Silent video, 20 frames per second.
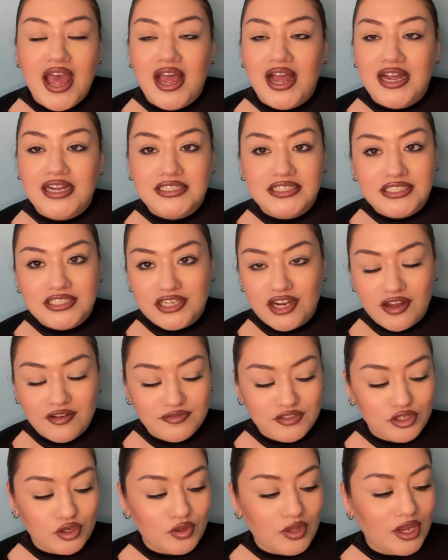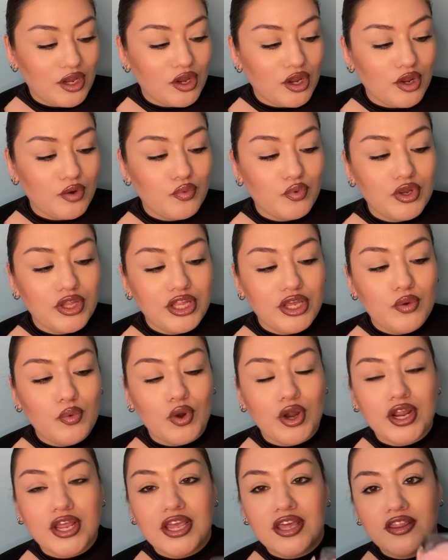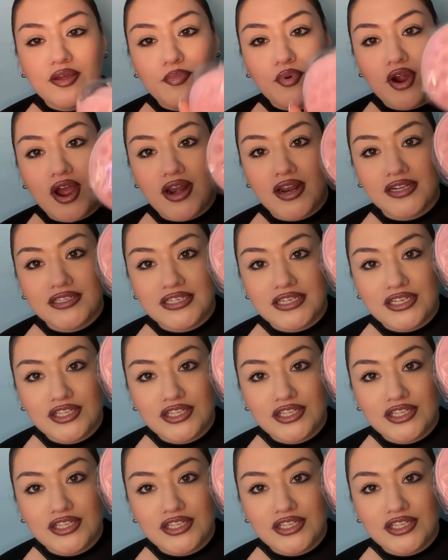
and stuff. So like it really working the product in.